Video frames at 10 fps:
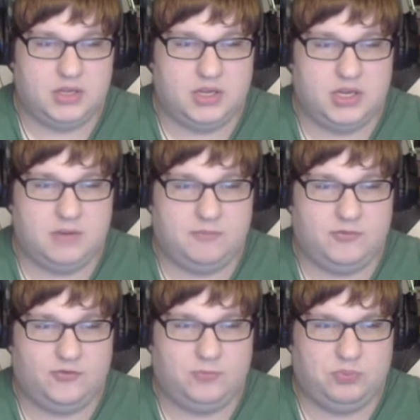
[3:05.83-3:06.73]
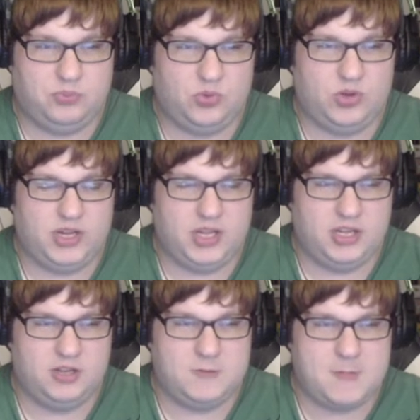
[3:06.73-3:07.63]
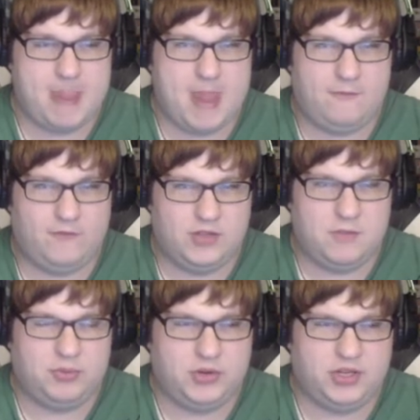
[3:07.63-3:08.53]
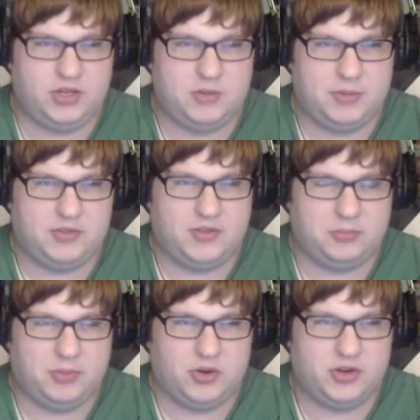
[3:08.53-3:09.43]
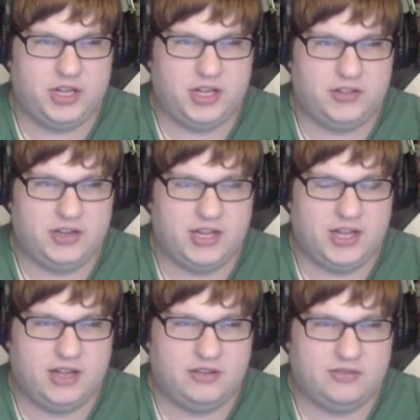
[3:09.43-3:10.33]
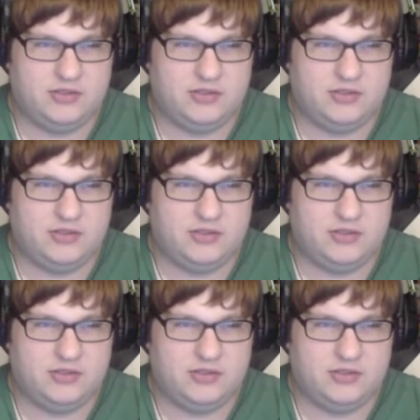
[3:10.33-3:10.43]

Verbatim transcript: And I'm pretty... I'm feeling pretty good about this party that I have.